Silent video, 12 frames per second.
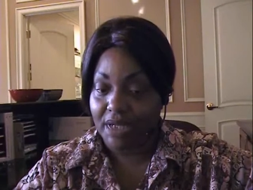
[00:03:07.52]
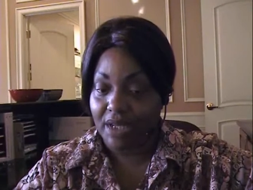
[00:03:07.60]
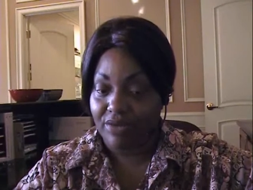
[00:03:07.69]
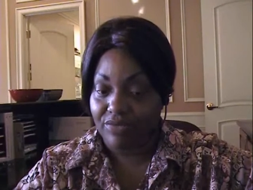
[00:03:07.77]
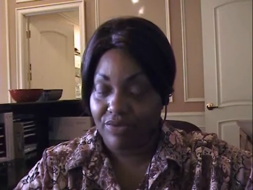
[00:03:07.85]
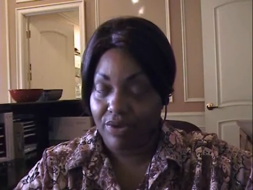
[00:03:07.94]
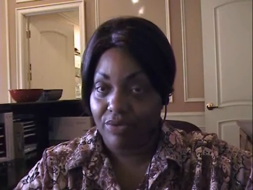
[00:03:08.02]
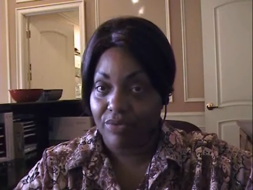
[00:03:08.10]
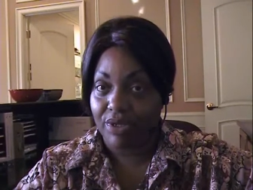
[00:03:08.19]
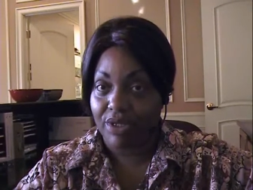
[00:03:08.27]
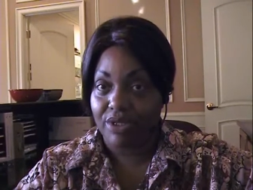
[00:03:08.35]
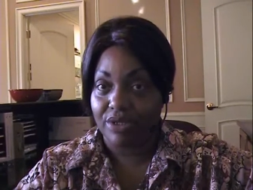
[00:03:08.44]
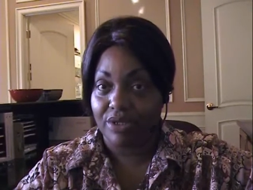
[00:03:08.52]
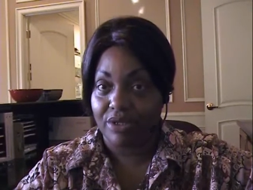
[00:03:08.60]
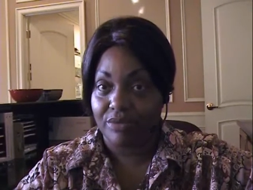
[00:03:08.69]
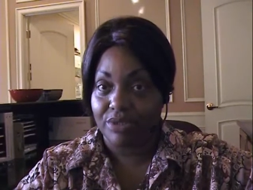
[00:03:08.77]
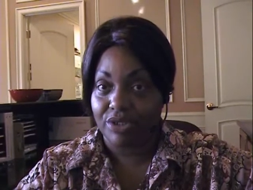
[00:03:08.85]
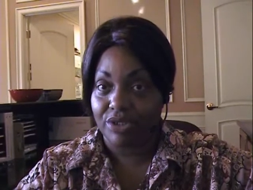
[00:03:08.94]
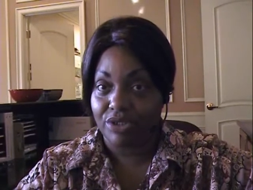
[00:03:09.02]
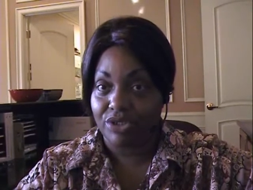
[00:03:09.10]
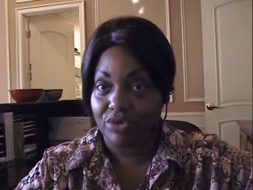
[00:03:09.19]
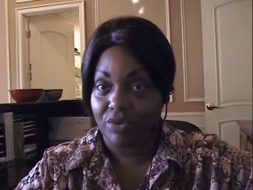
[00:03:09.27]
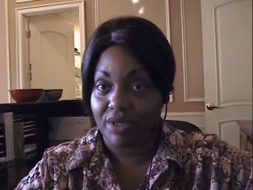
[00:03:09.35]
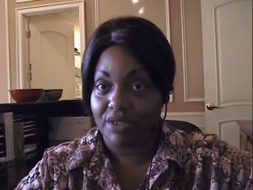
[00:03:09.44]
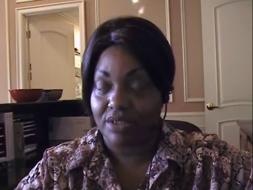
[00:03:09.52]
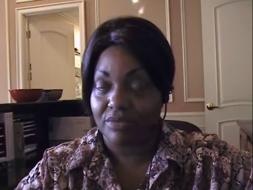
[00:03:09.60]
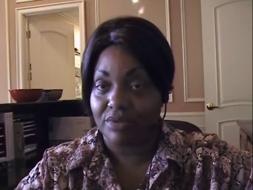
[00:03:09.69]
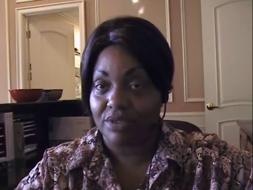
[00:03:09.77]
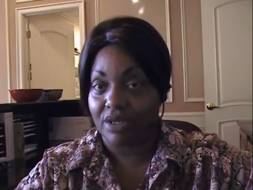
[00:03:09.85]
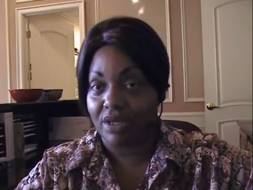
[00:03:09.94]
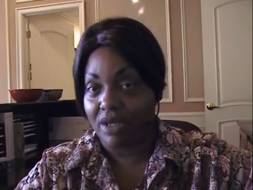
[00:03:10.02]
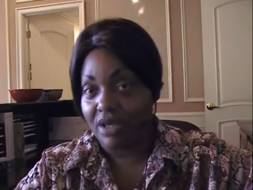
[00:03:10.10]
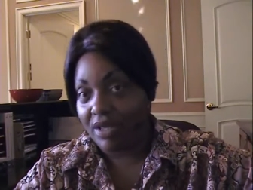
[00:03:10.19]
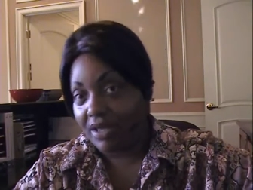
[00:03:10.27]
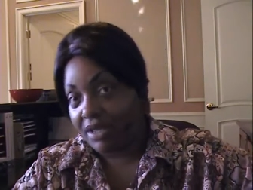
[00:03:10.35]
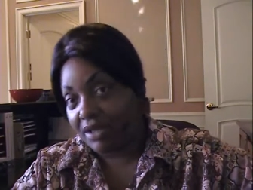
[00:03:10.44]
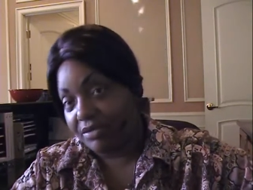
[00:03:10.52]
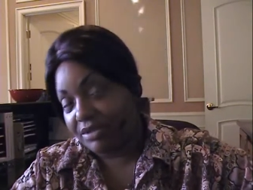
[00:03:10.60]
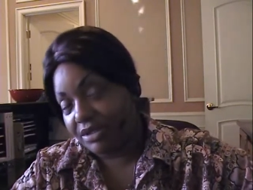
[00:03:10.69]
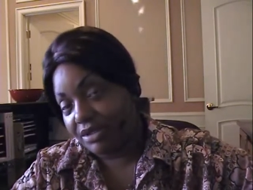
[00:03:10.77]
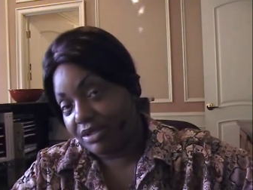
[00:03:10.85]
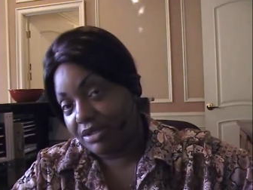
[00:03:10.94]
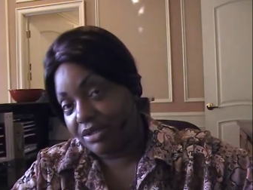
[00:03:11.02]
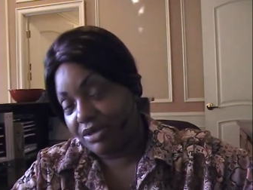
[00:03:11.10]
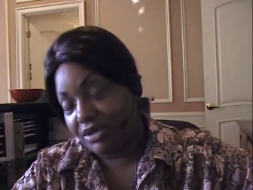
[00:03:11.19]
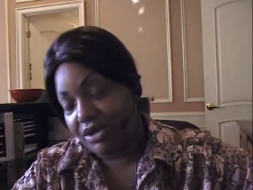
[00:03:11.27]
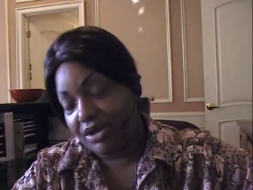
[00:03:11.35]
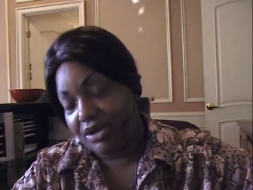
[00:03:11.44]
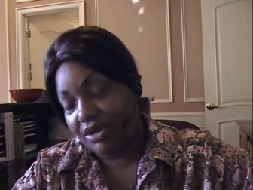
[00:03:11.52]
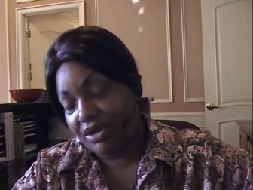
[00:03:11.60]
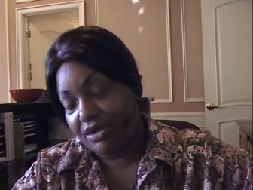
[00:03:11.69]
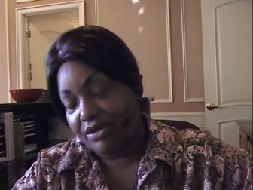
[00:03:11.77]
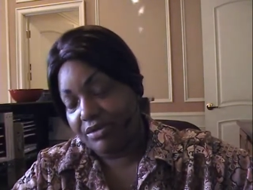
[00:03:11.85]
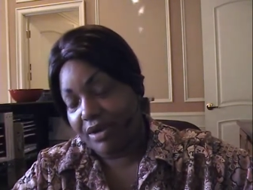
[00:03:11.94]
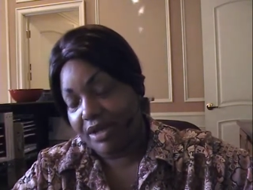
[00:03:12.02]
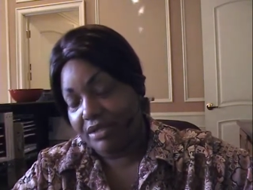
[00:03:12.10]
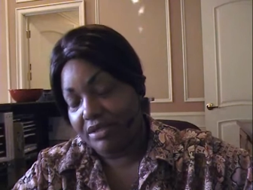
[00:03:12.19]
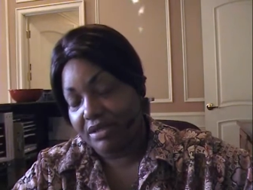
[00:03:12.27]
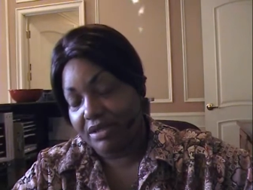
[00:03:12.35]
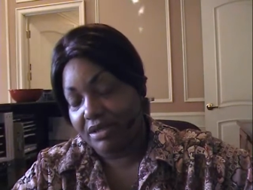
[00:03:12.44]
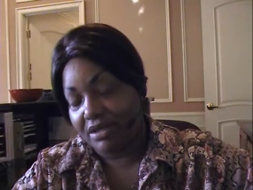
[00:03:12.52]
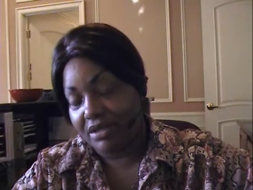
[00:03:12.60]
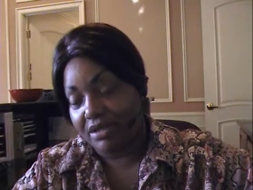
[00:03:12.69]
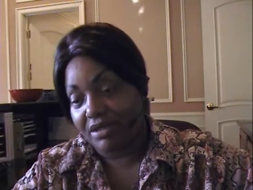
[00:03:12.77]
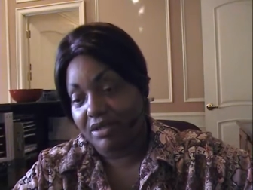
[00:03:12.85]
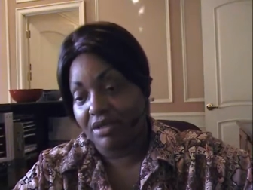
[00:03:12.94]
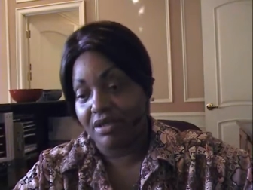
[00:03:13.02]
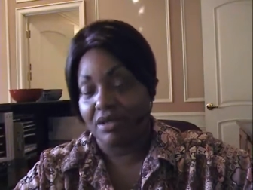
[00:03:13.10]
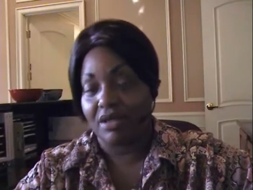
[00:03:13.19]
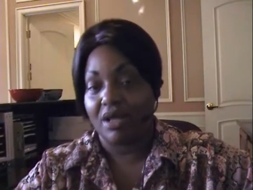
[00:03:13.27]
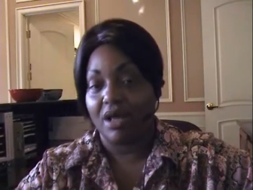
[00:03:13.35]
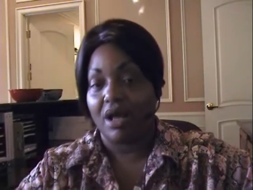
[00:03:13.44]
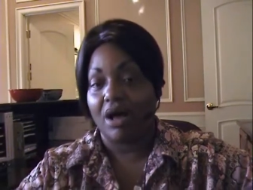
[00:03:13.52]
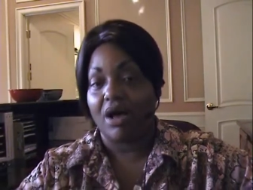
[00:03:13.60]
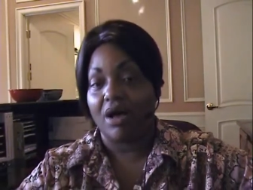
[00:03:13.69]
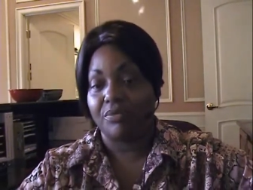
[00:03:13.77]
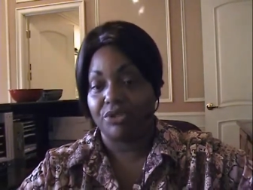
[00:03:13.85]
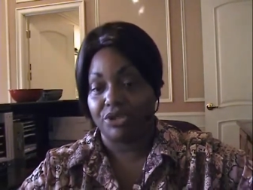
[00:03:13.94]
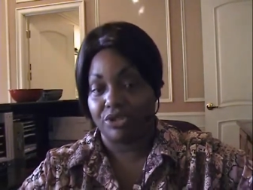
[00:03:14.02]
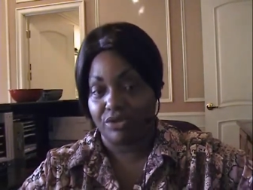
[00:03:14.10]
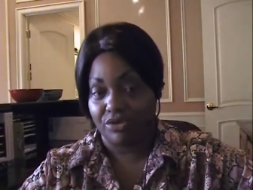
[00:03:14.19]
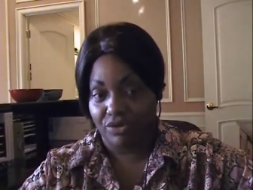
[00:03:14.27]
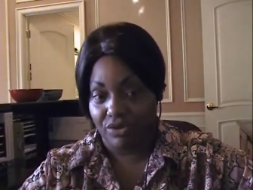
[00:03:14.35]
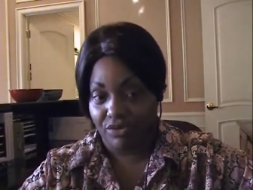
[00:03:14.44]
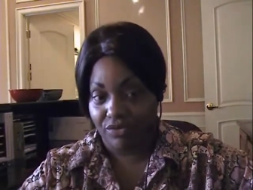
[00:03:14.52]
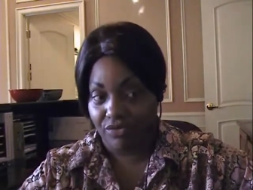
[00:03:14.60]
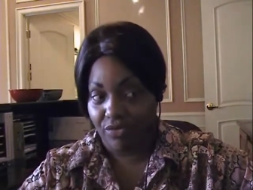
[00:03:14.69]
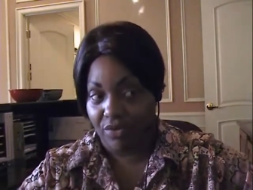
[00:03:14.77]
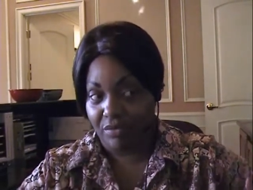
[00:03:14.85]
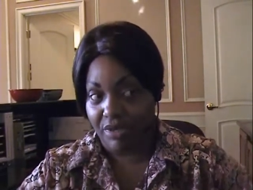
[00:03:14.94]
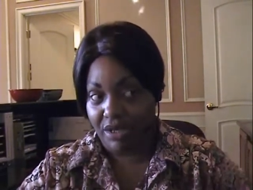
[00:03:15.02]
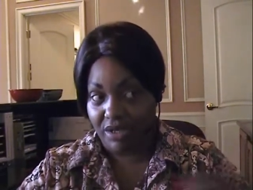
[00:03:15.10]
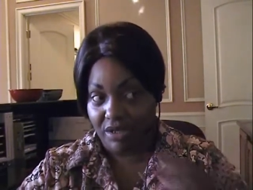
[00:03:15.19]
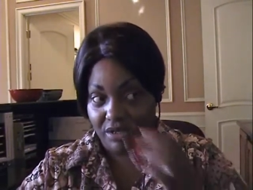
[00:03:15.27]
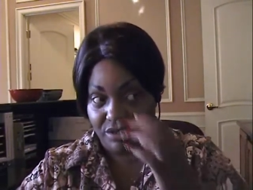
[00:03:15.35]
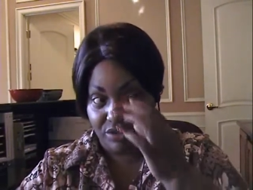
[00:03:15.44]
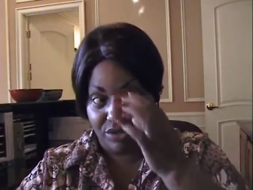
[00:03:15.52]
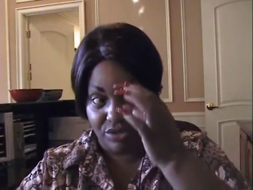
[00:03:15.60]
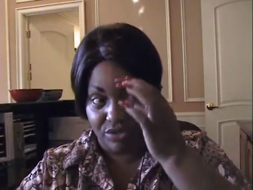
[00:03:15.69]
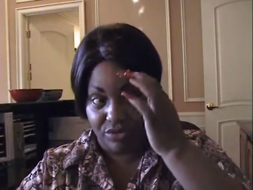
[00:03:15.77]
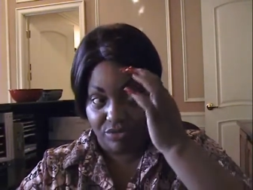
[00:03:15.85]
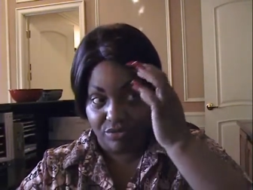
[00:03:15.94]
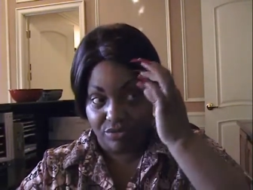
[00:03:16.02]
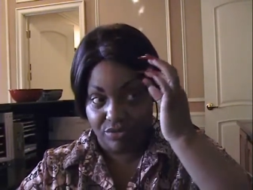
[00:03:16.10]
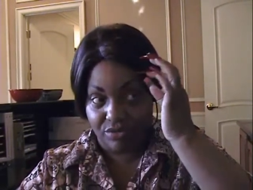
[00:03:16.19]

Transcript: And it felt really good. It was a good choice. It was a, it was a, a, a great option for me to